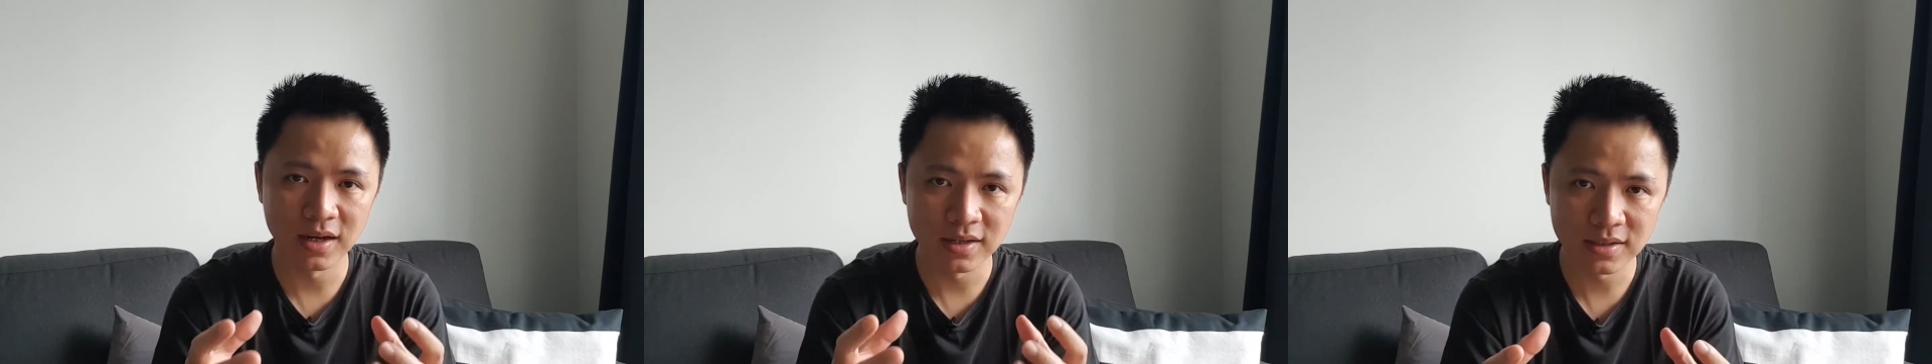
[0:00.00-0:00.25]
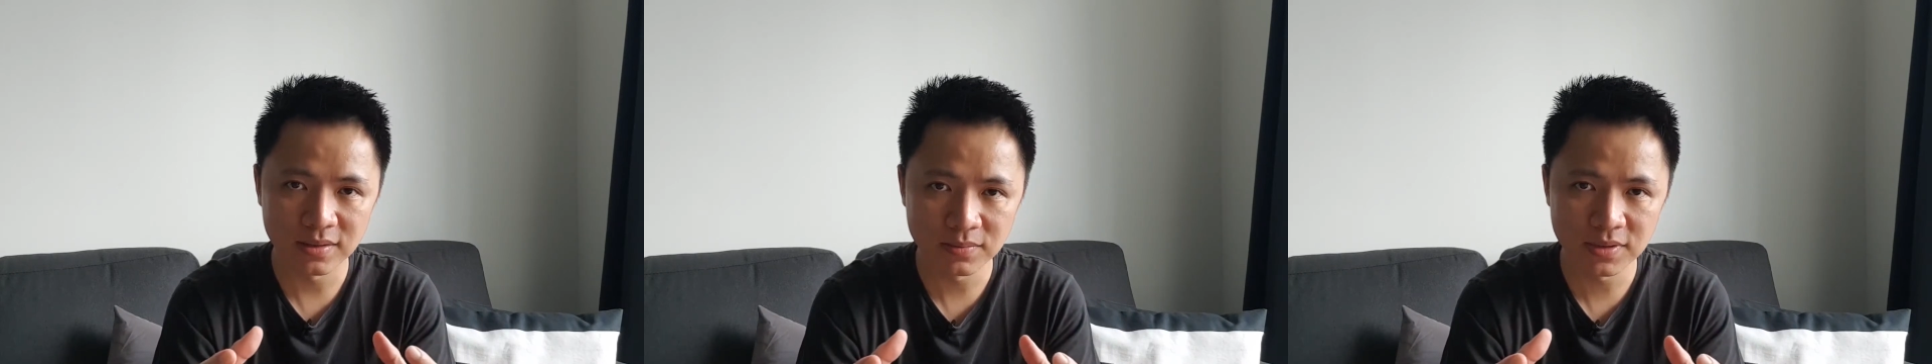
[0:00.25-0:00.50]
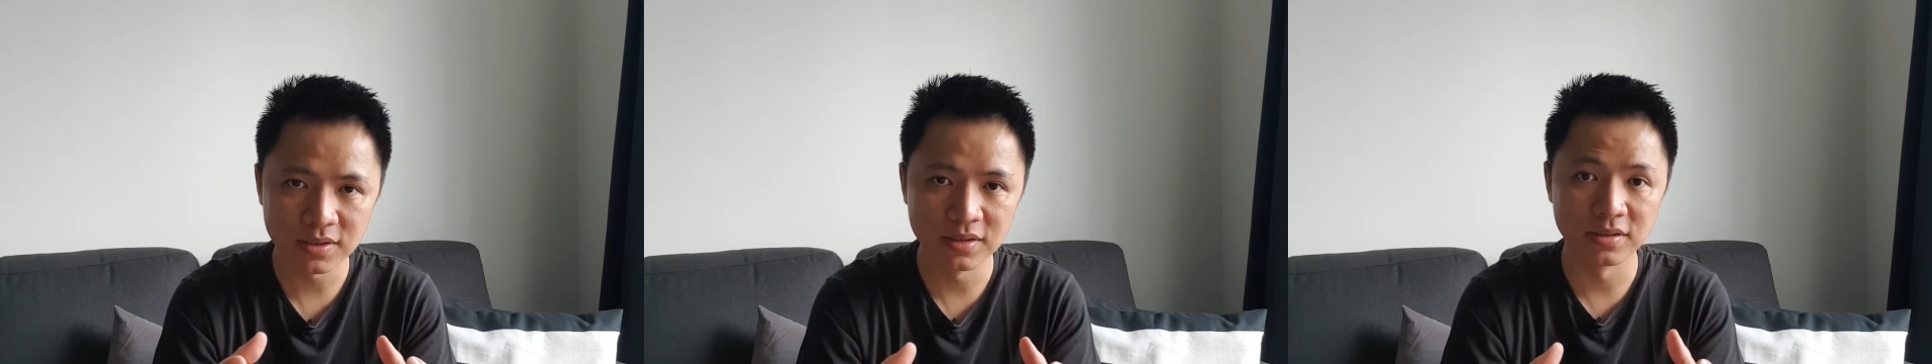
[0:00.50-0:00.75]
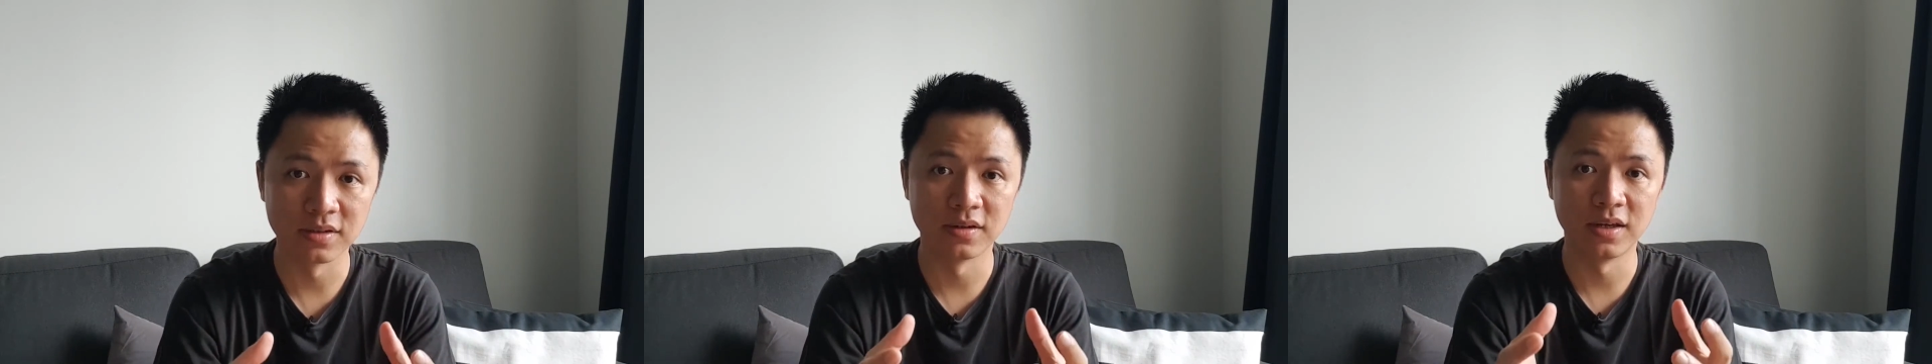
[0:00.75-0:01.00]
items.
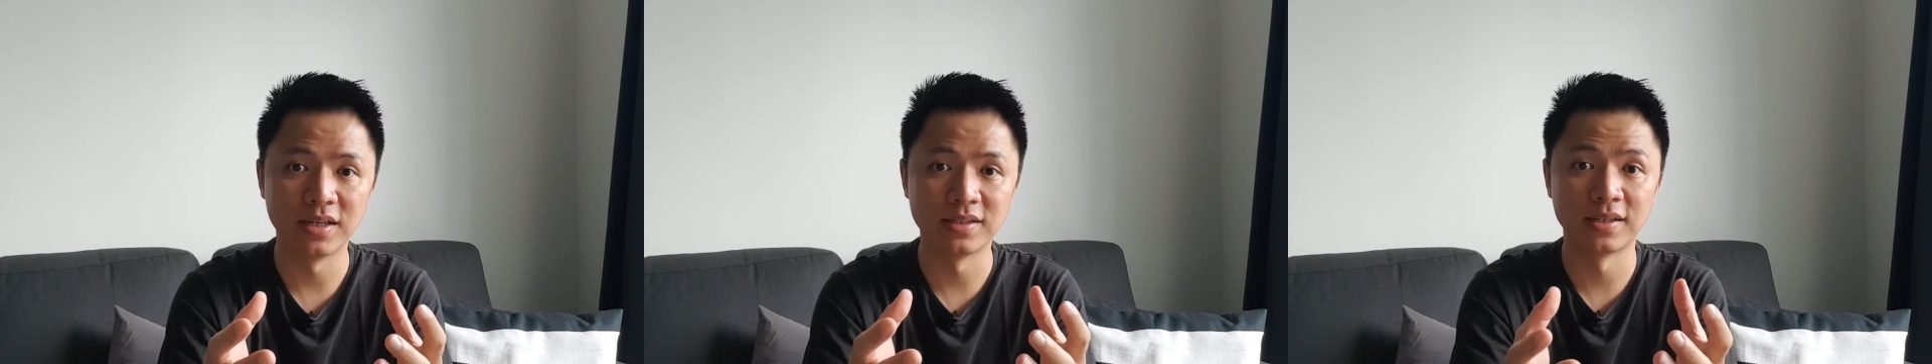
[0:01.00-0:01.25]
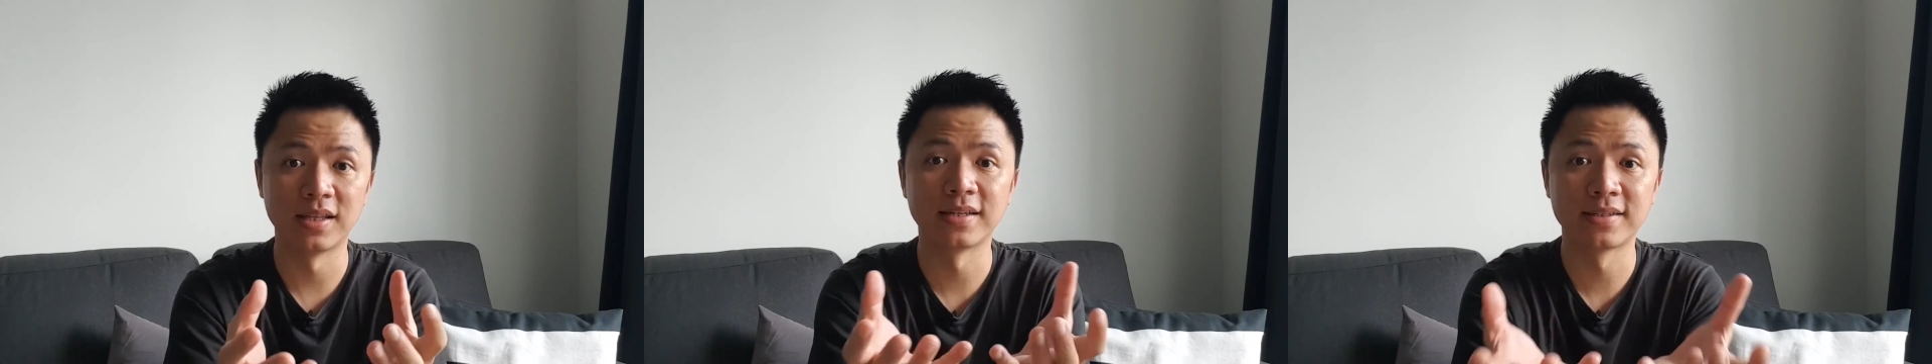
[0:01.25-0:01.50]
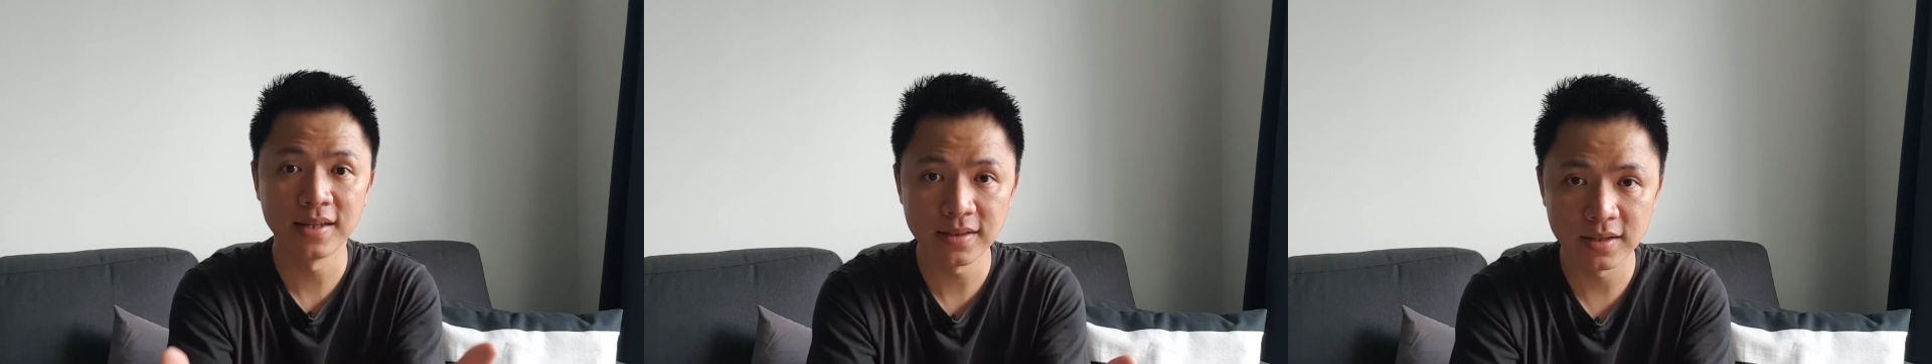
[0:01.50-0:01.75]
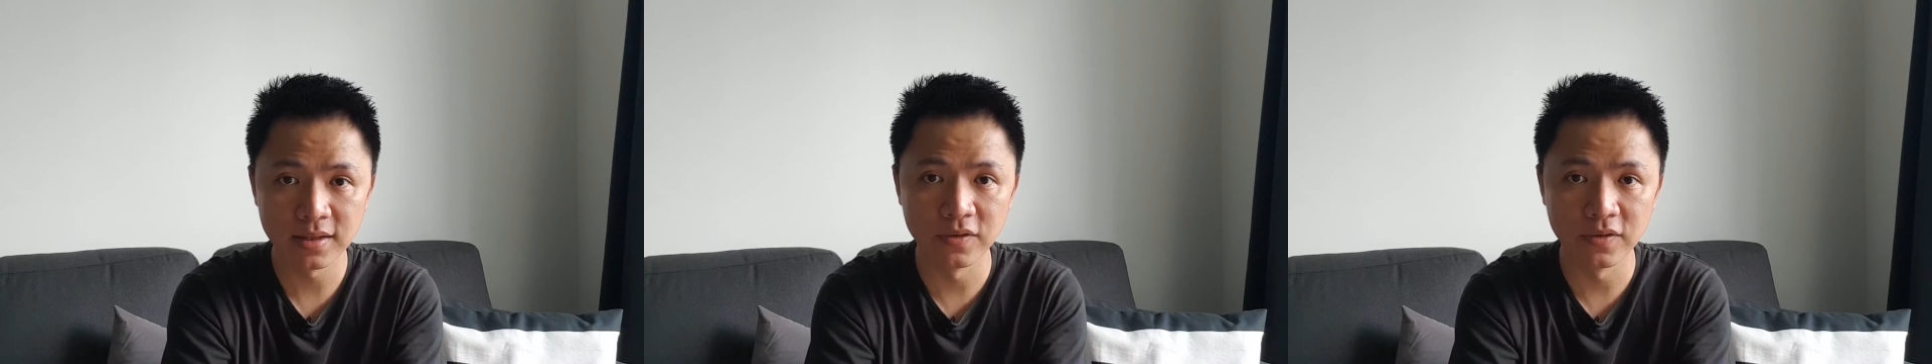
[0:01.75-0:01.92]
It's an asset.